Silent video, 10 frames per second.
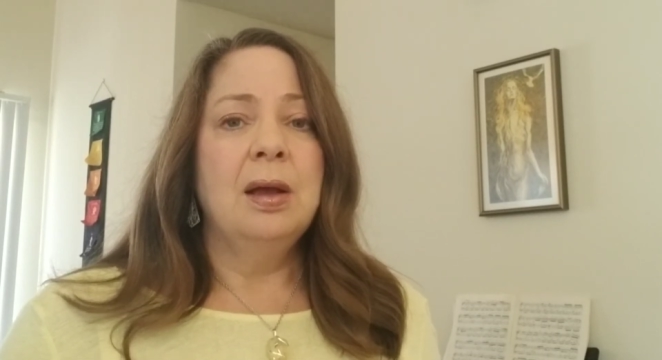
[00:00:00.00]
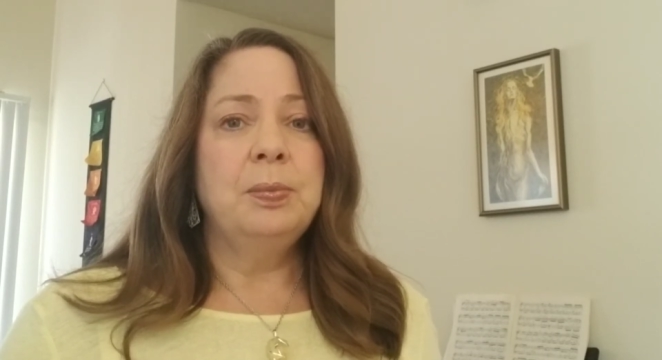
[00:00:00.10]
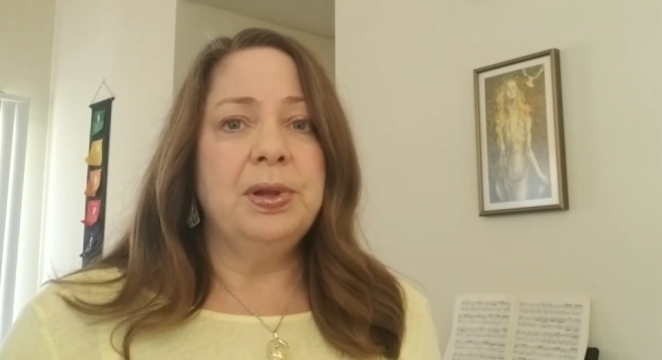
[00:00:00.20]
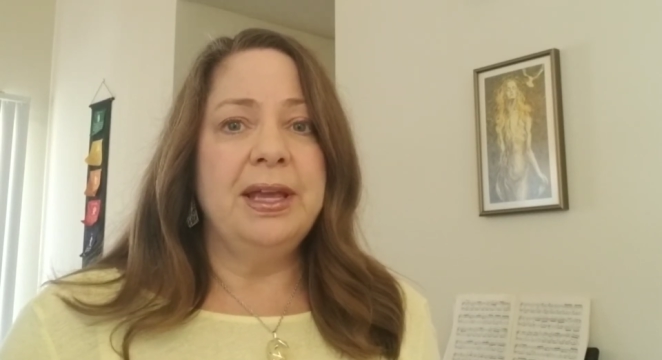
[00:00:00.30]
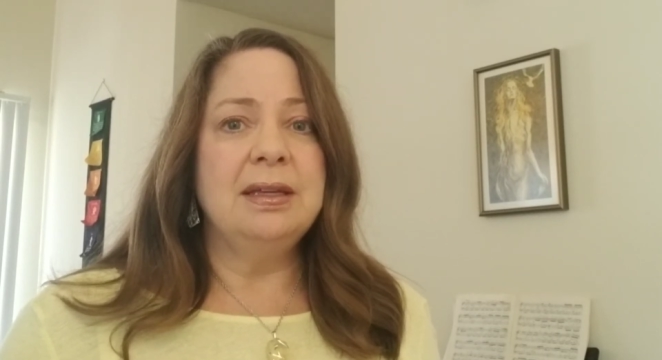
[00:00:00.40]

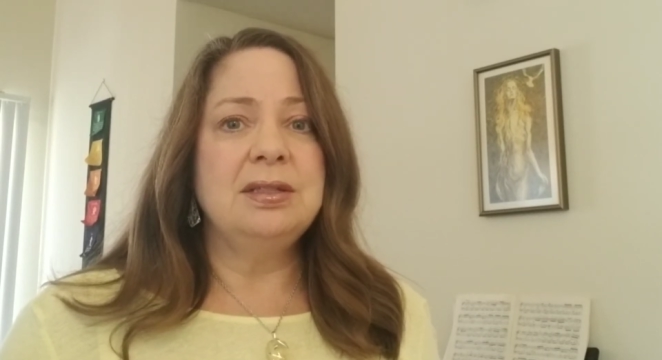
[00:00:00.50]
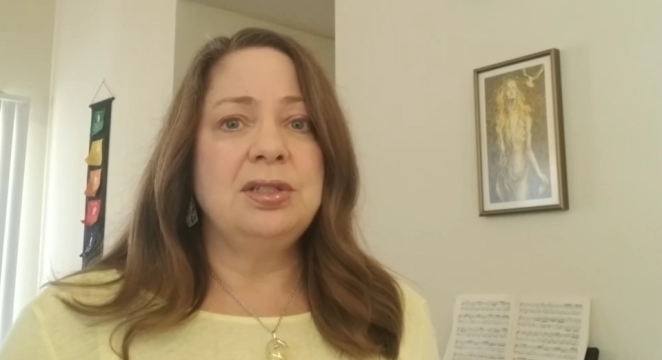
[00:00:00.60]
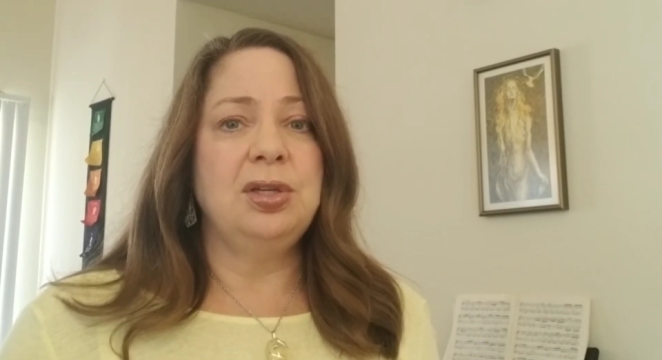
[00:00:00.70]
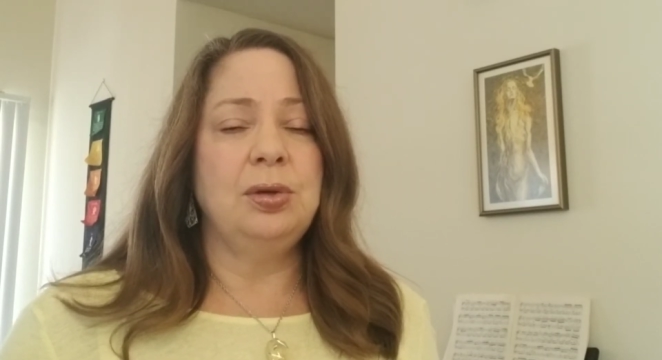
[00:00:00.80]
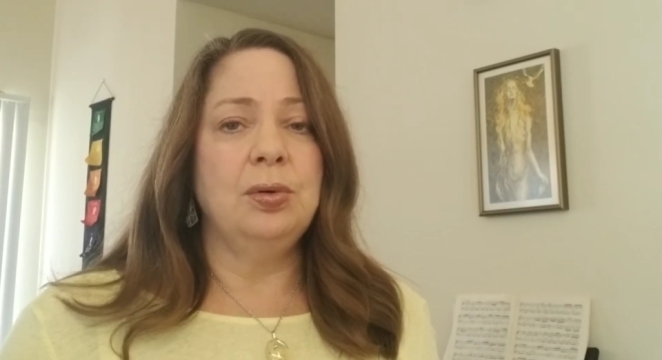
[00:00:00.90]

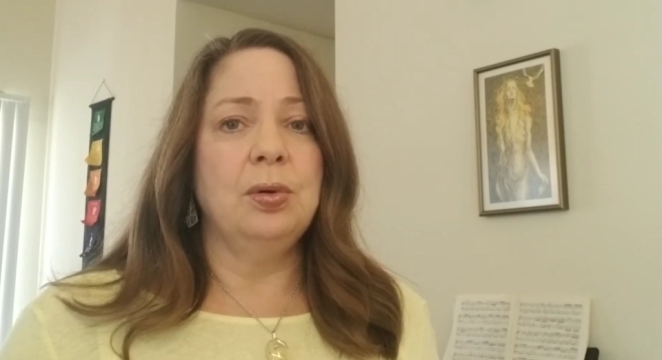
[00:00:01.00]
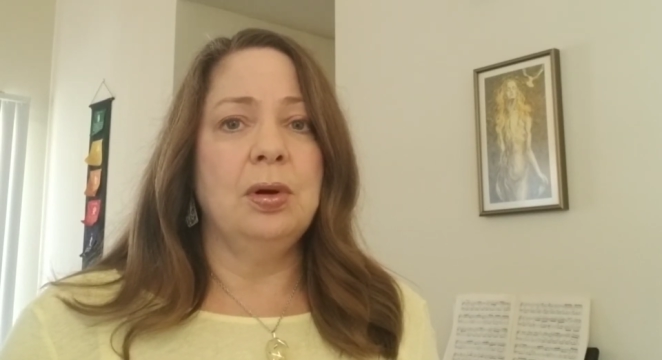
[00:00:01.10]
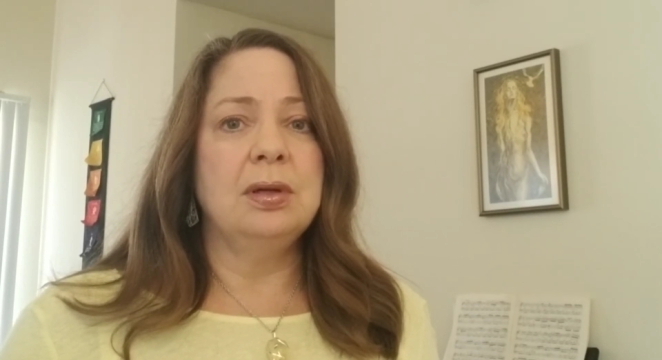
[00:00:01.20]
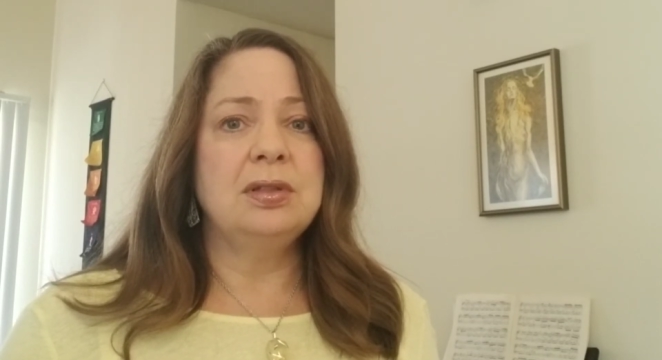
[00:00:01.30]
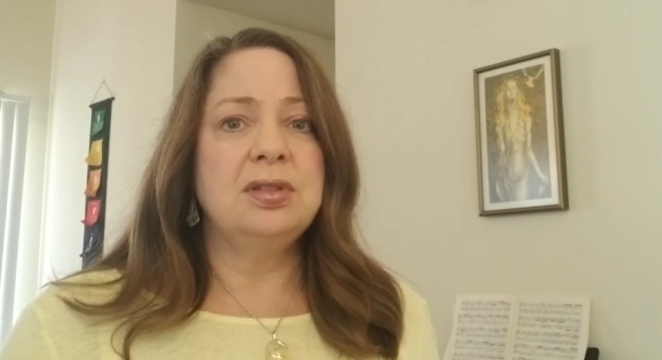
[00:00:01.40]
place
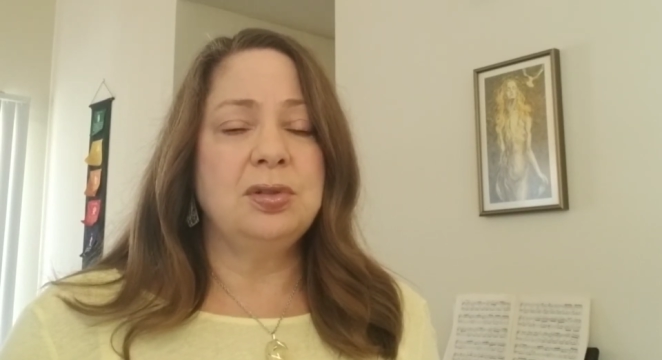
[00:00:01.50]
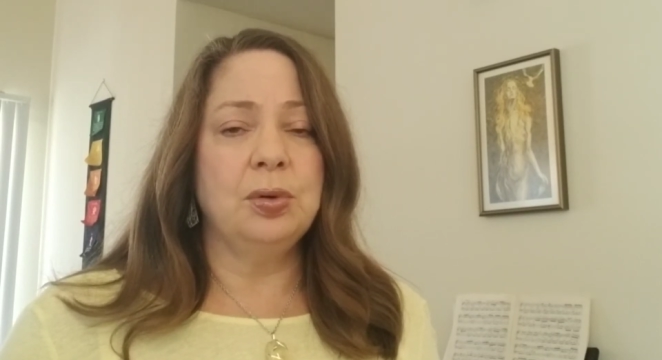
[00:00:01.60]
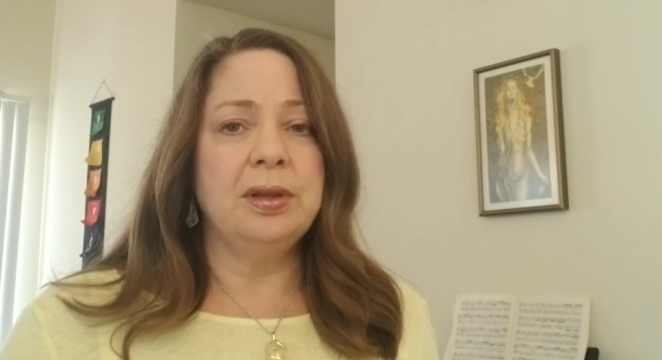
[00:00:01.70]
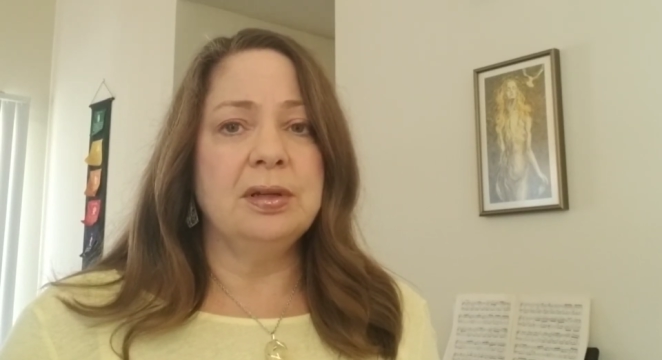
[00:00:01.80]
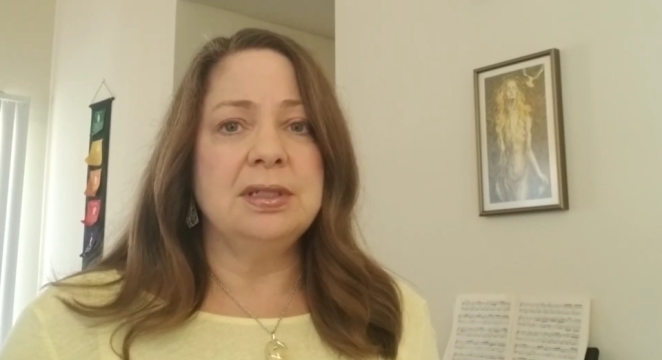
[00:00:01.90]
to
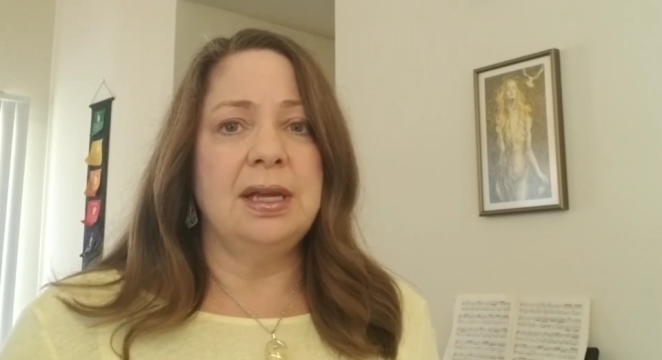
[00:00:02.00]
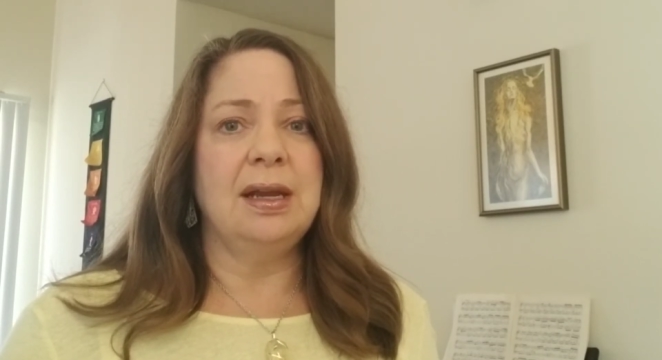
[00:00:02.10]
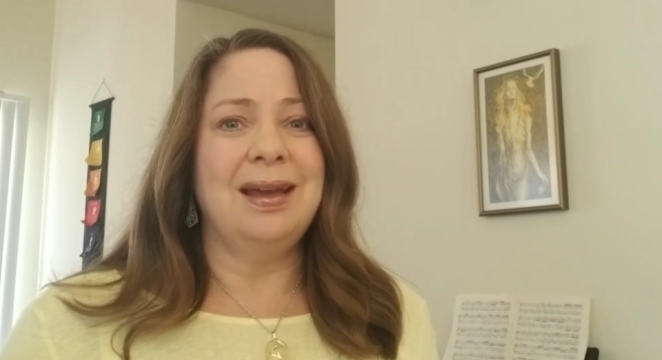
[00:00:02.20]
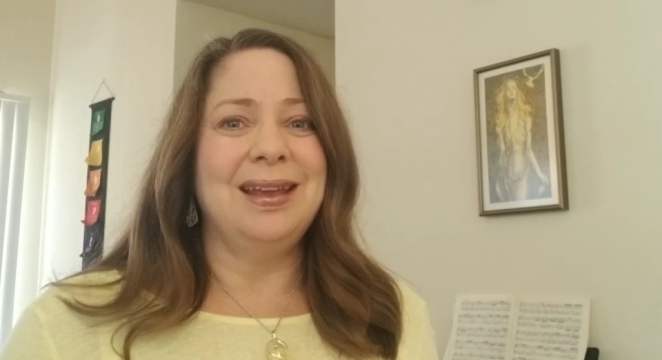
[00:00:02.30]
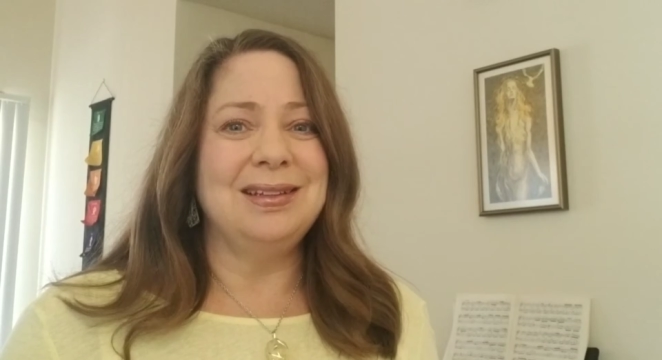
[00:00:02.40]
store their
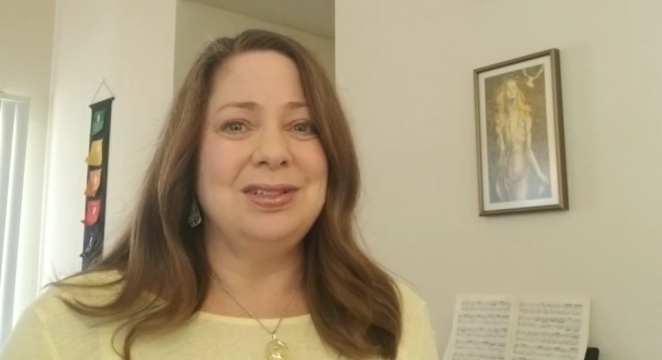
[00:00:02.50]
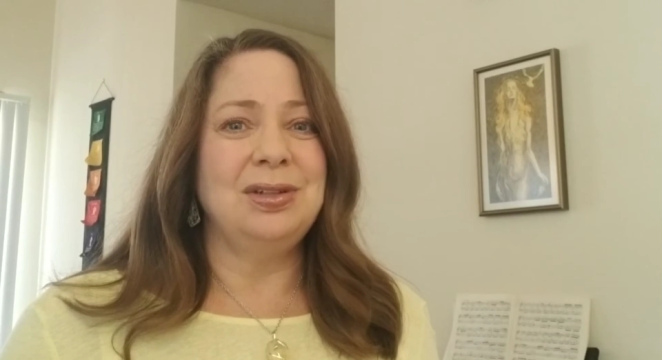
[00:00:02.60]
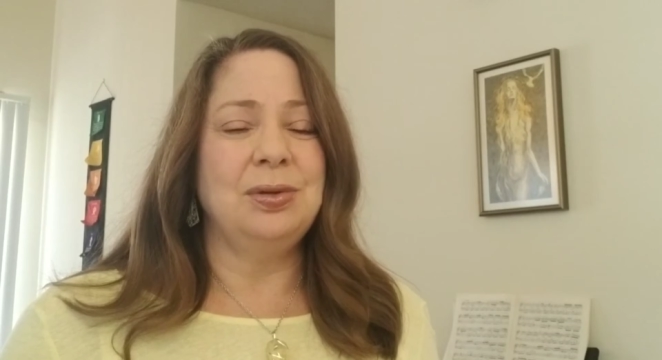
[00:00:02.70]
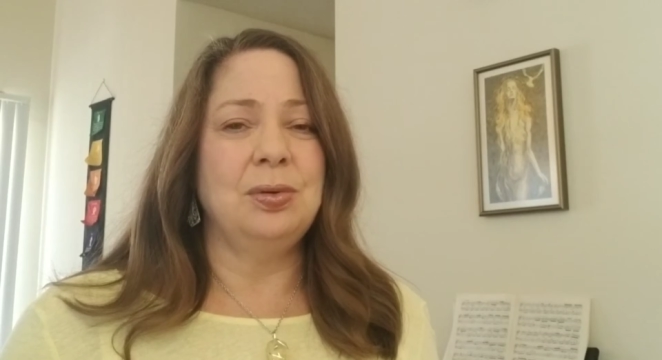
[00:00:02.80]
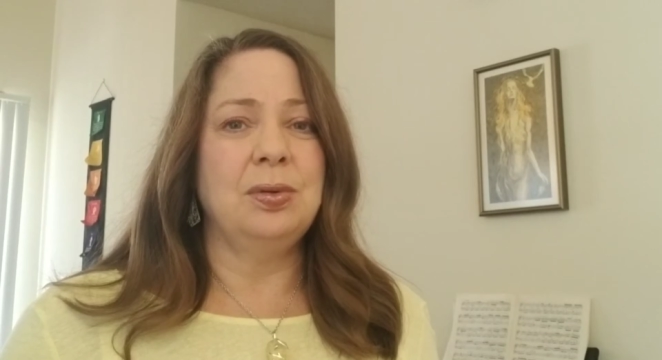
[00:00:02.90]
data and
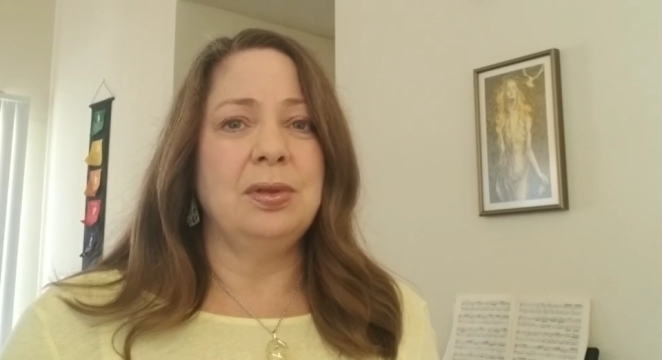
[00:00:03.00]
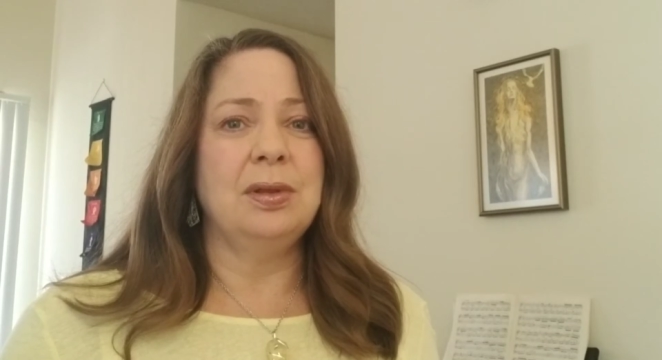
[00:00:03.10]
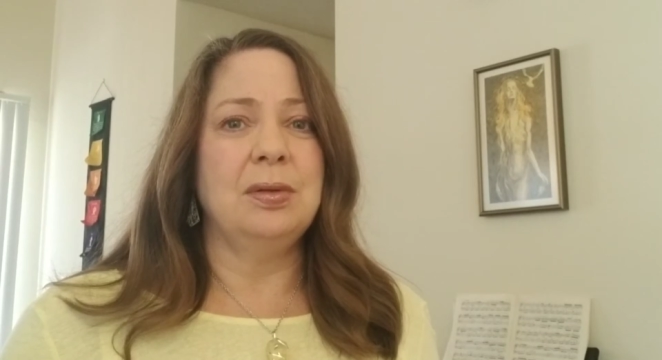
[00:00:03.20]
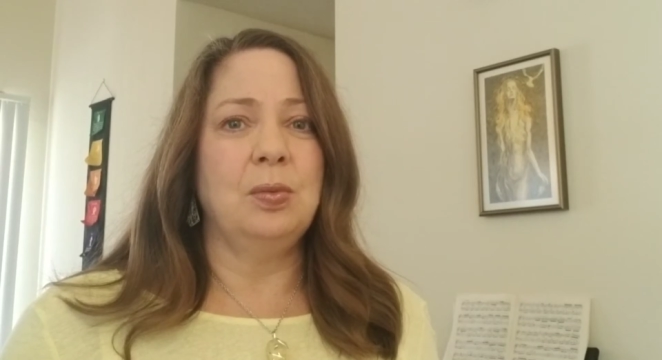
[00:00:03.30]
do